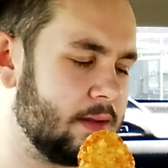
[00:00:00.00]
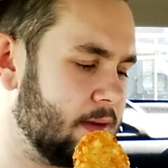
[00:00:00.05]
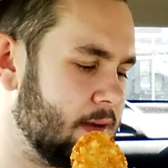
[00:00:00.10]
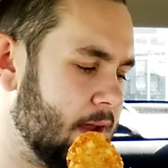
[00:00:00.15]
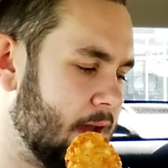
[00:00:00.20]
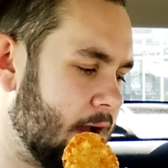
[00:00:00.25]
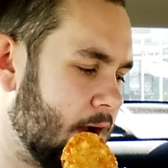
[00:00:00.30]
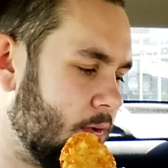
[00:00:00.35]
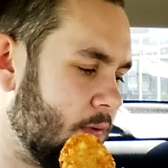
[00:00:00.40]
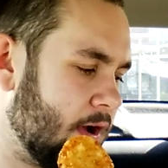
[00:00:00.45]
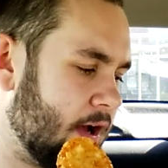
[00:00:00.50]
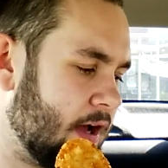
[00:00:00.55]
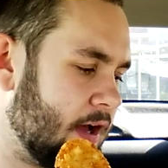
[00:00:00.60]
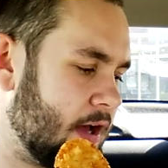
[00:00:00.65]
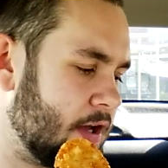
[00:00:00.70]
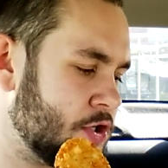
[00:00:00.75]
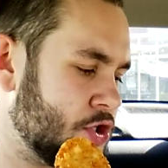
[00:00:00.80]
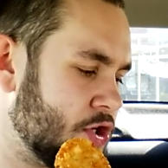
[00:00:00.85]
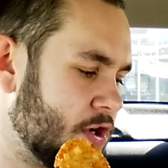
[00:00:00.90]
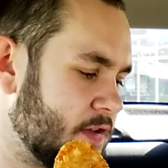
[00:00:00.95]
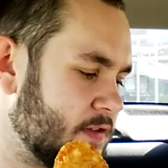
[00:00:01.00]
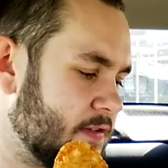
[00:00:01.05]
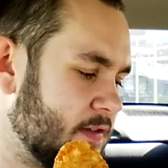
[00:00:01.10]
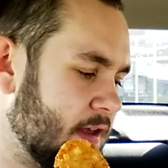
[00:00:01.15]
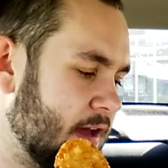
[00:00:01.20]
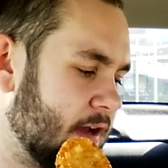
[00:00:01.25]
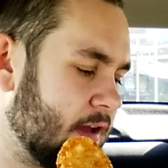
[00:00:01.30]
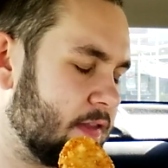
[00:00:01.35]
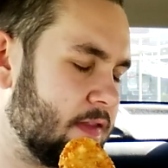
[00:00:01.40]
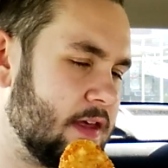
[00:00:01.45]
Now, just
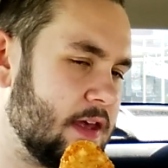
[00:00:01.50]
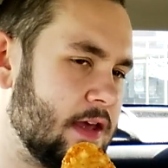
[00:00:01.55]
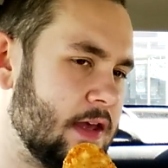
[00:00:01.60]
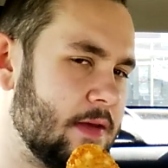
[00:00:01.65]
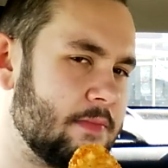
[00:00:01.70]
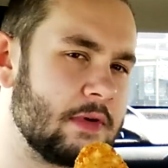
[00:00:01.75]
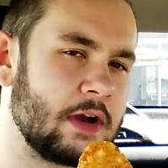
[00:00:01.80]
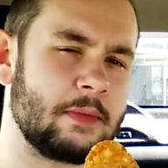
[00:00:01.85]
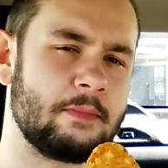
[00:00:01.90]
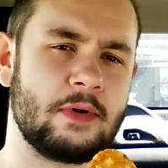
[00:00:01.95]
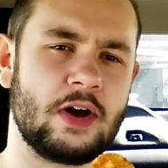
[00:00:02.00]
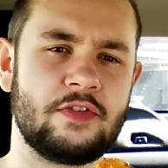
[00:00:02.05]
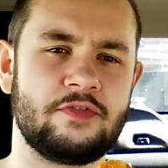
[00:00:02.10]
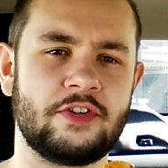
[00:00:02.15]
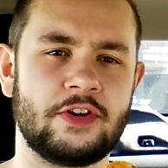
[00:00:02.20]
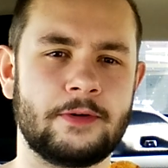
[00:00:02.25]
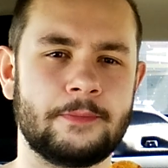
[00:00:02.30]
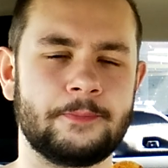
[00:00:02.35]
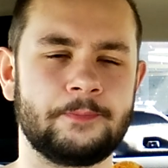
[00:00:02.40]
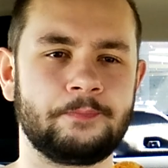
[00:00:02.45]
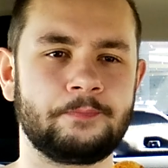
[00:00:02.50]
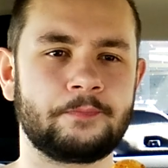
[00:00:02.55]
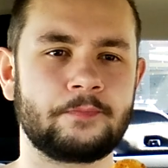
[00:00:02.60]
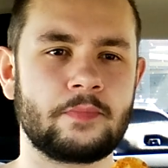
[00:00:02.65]
like the McMuffin,